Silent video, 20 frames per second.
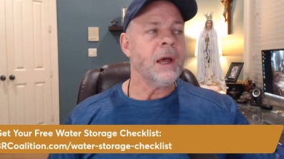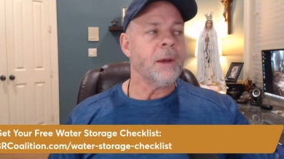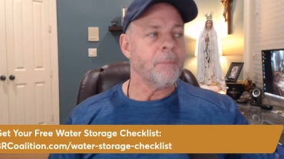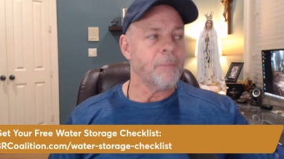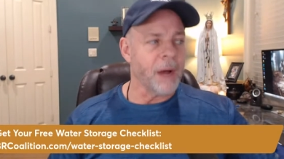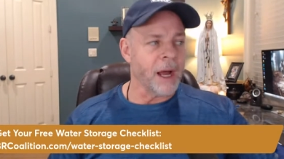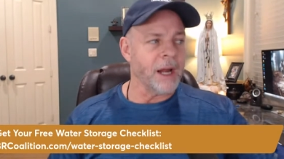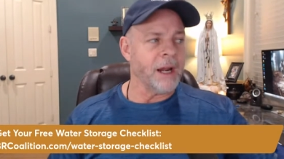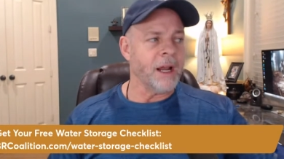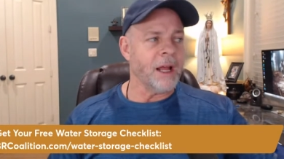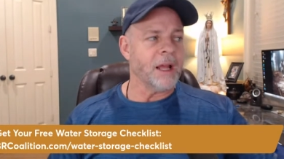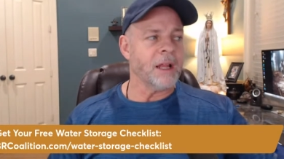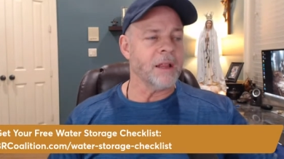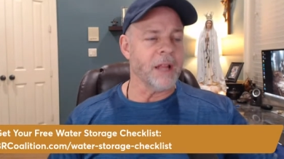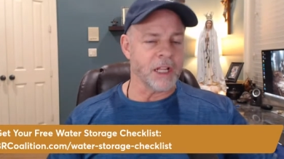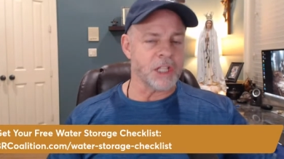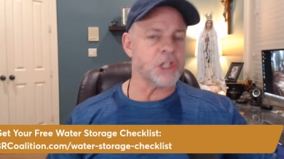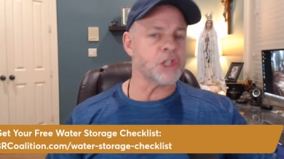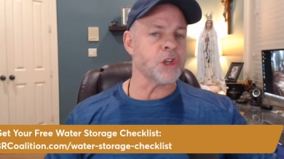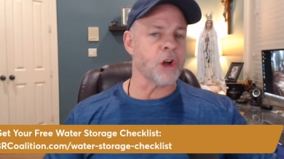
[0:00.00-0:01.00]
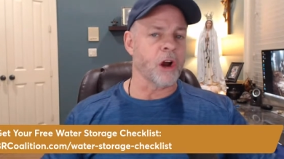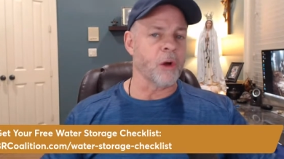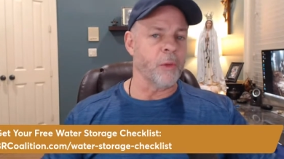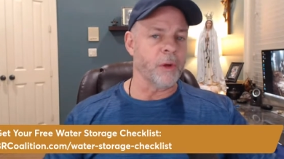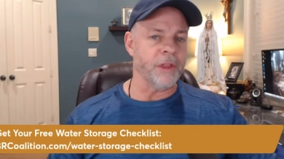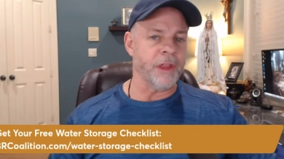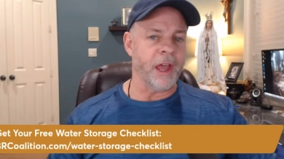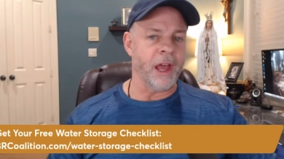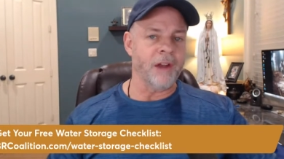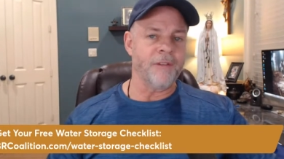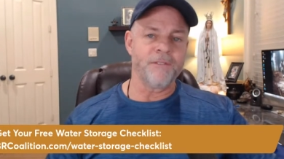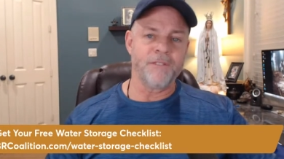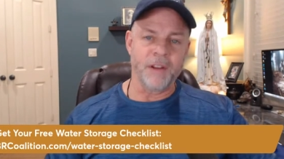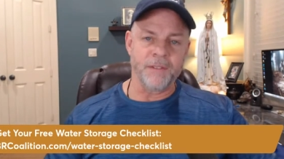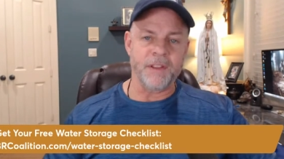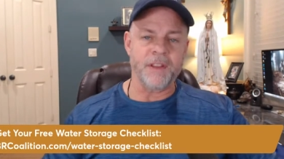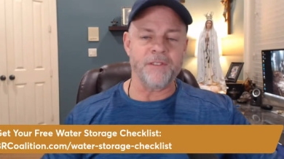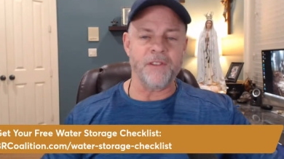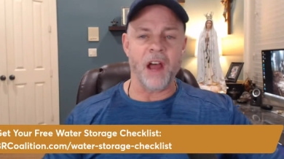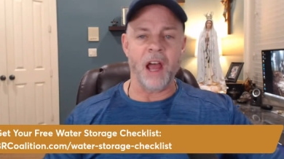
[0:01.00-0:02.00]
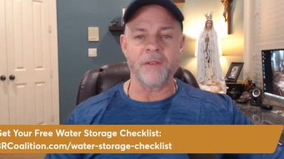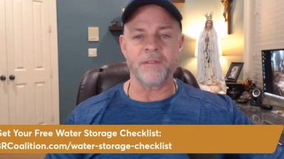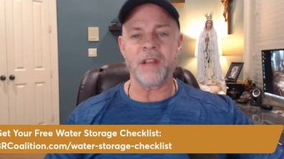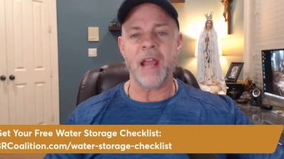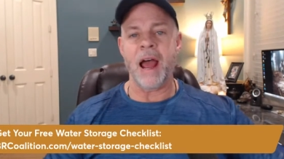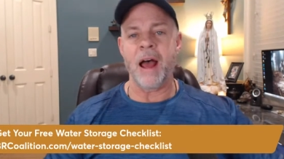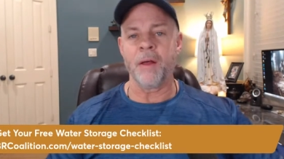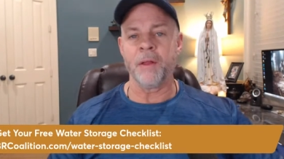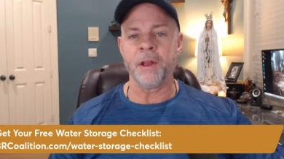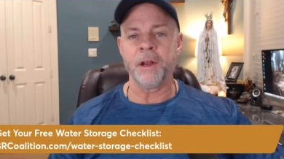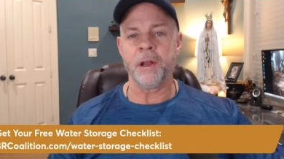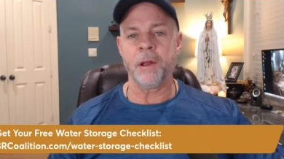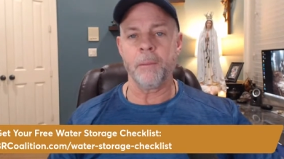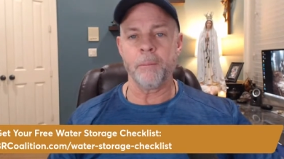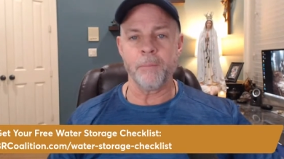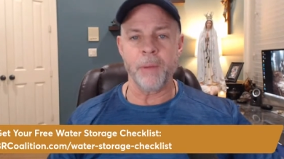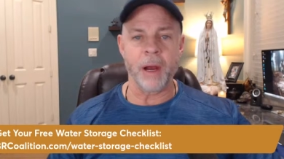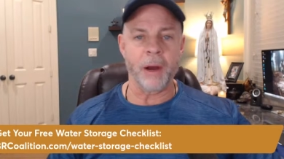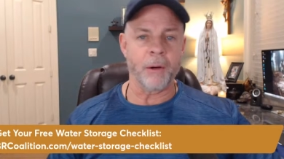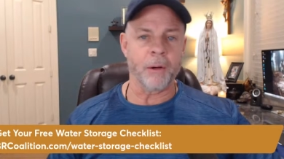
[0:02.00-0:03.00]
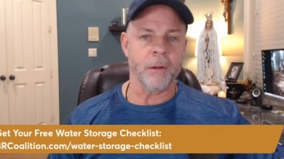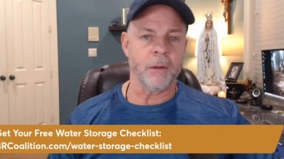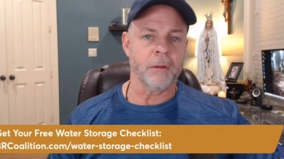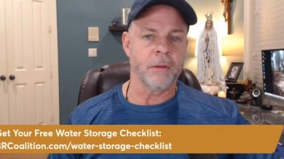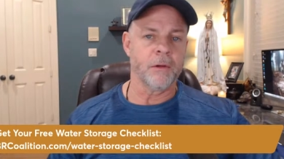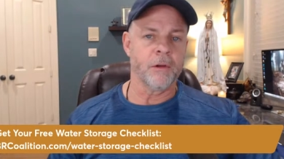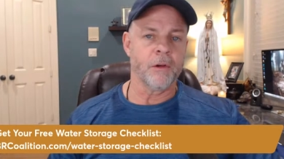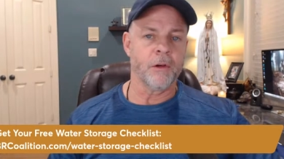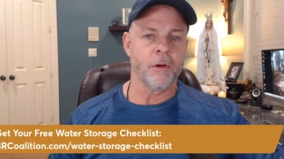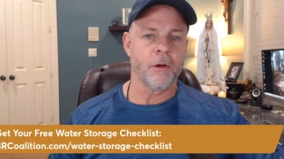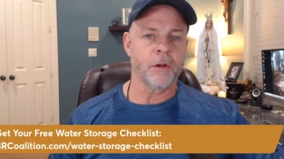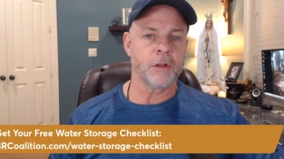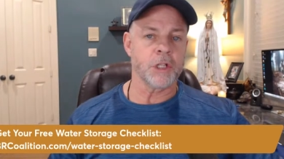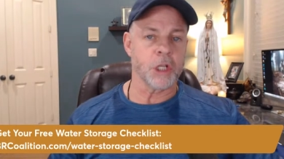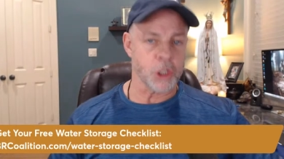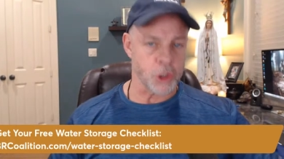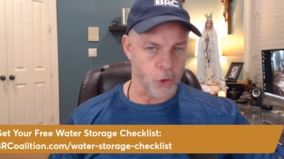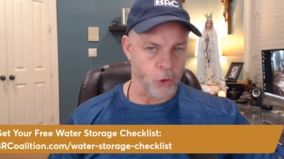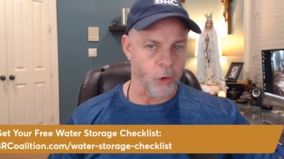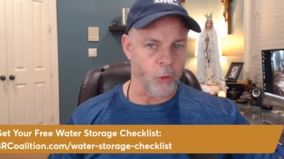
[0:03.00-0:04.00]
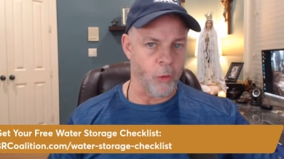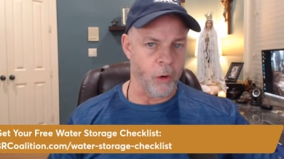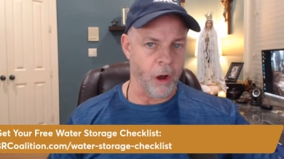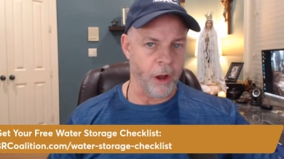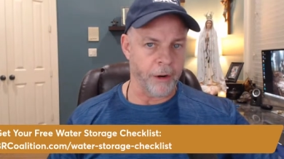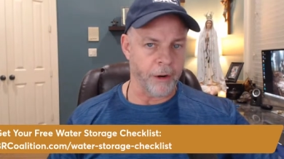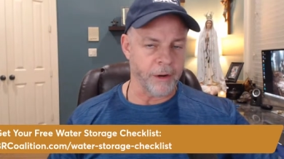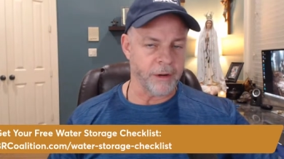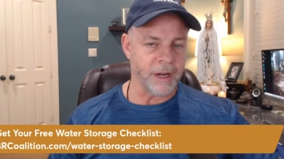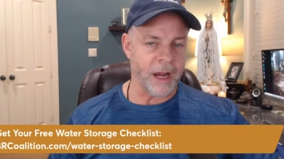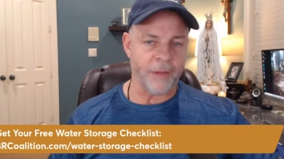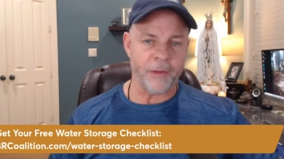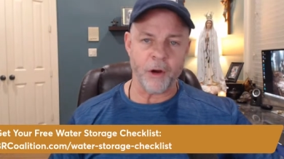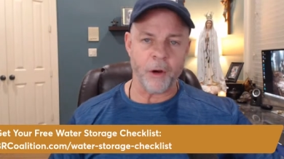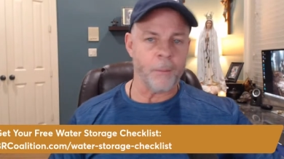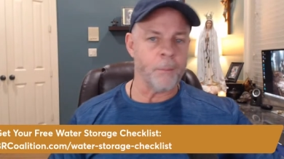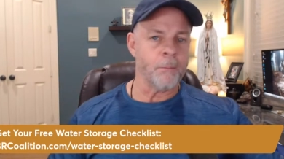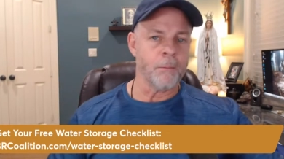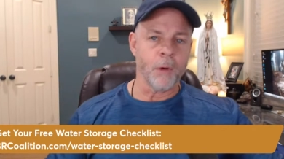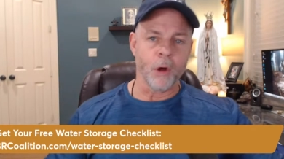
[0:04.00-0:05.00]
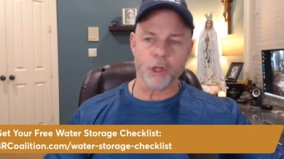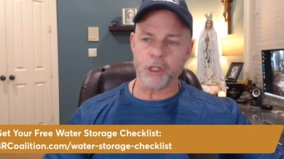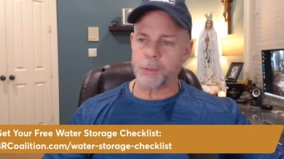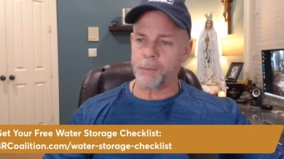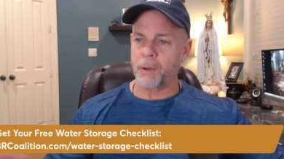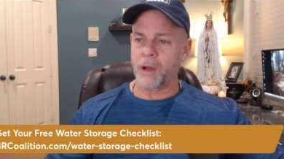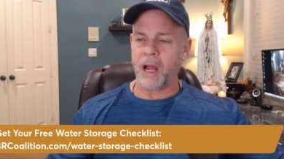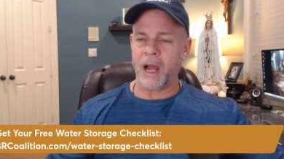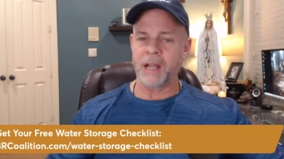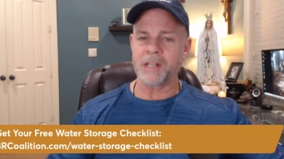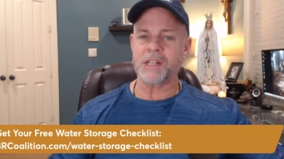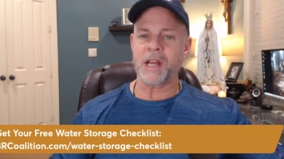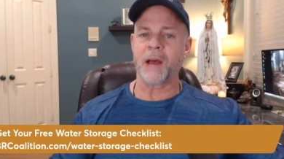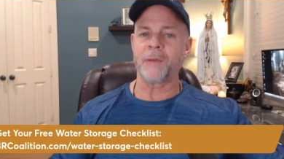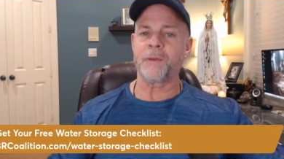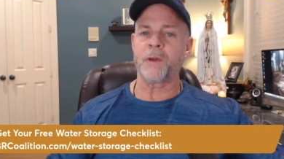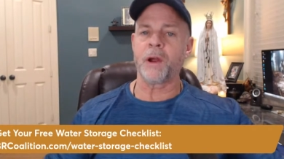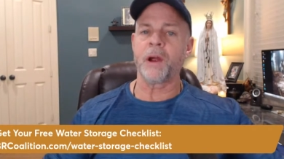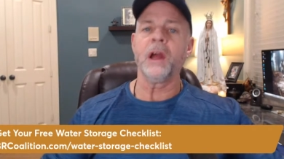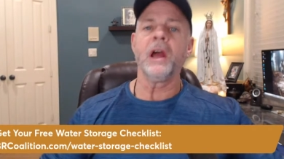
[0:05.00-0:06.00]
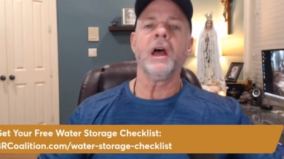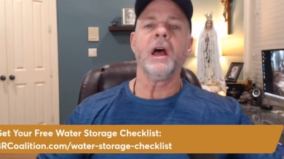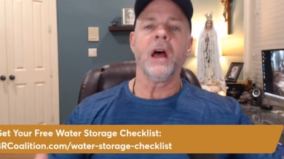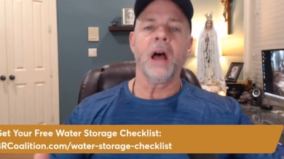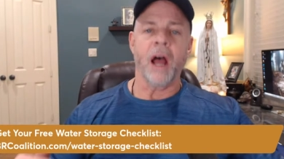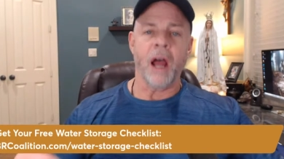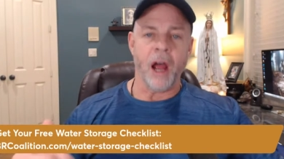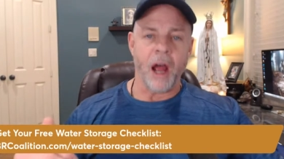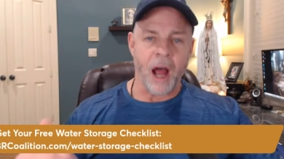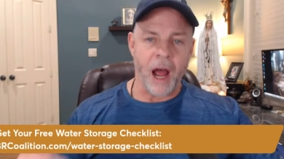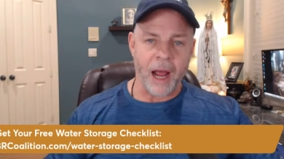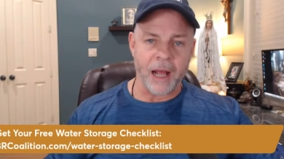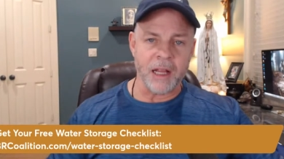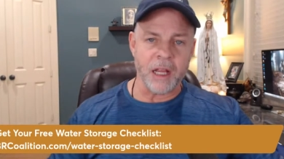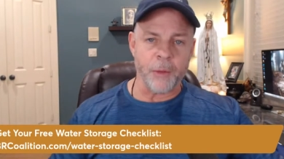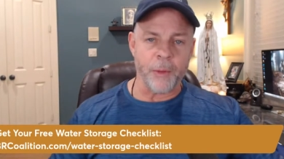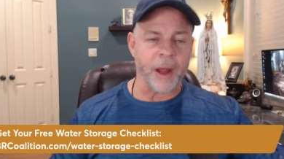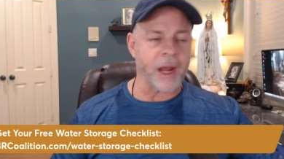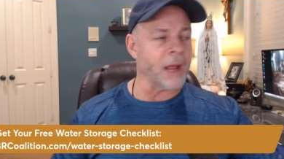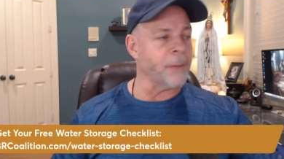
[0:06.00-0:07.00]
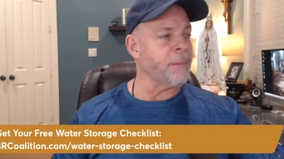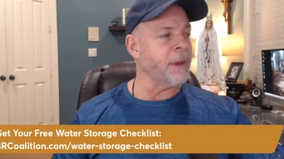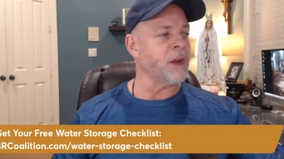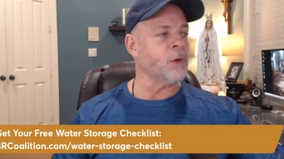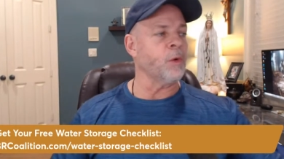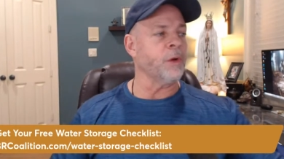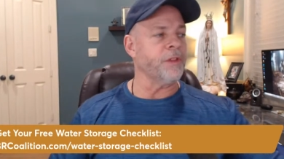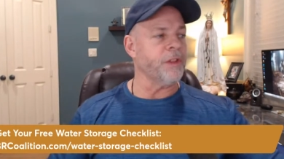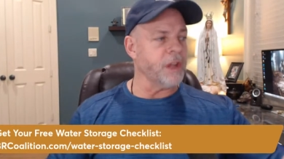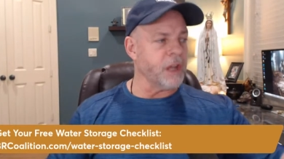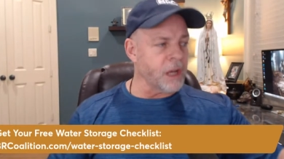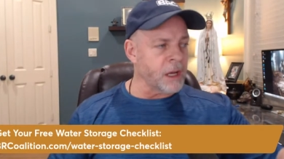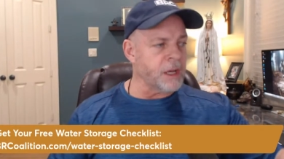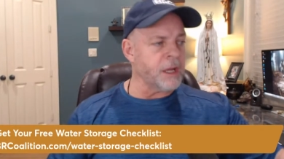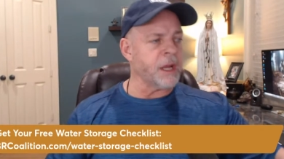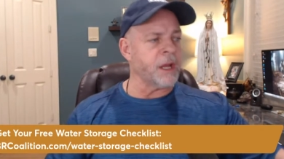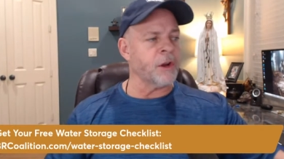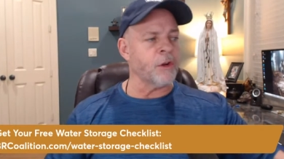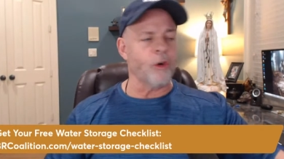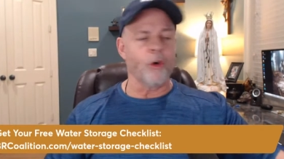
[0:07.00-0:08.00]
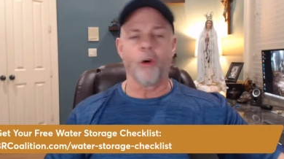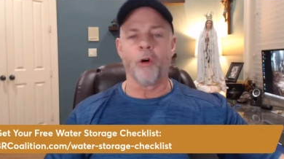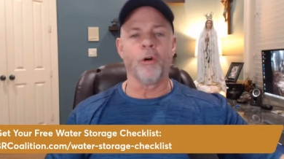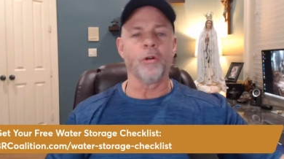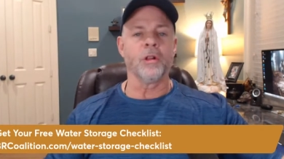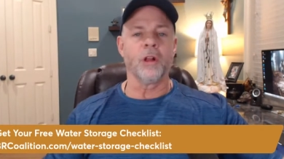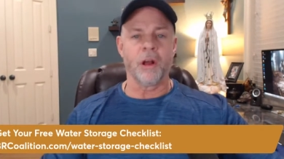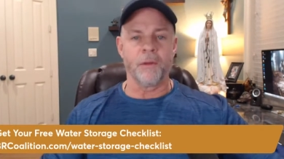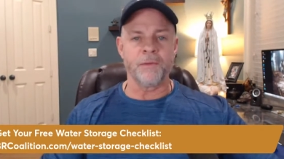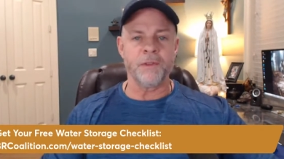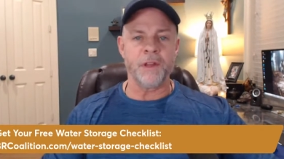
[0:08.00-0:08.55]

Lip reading: But let's start with that, 55-gallon barrel to store water. Now, there are multiple kinds out there. I highly recommend with any and all of